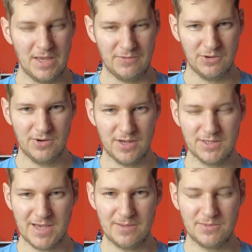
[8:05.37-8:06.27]
If you're a
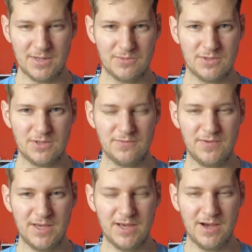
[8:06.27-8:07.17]
skeptic to
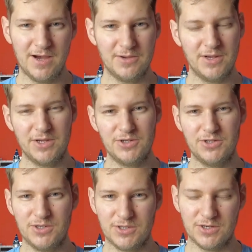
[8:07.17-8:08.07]
VR, I'd urge you
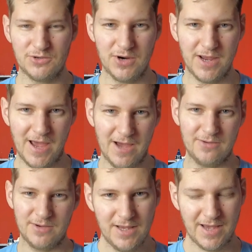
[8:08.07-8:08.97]
just to try it
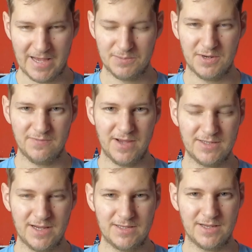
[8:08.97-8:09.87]
out. It has been a
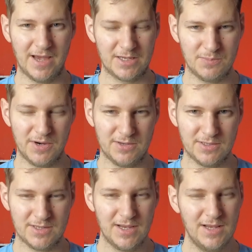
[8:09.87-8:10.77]
fantastic
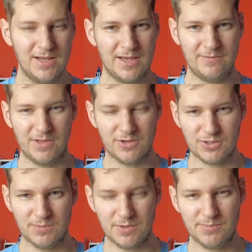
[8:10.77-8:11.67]
experience, even though it's
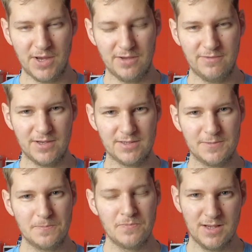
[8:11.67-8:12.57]
not been perfect.
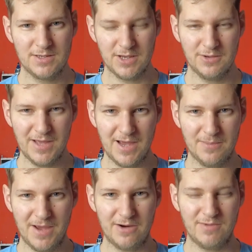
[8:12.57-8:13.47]
So that
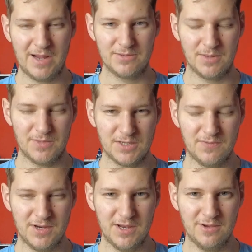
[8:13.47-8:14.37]
about wraps up this
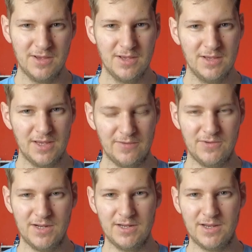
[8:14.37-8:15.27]
video. If
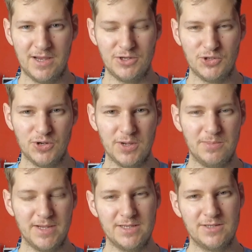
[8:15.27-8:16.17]
you did enjoy
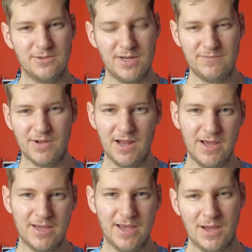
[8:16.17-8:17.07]
it, please do leave a
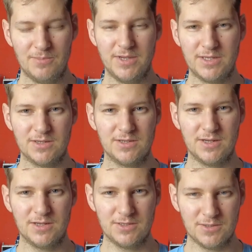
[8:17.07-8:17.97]
like and please
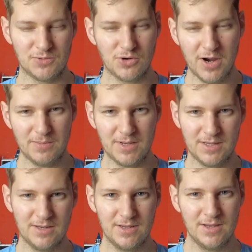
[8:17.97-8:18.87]
consider subscribing.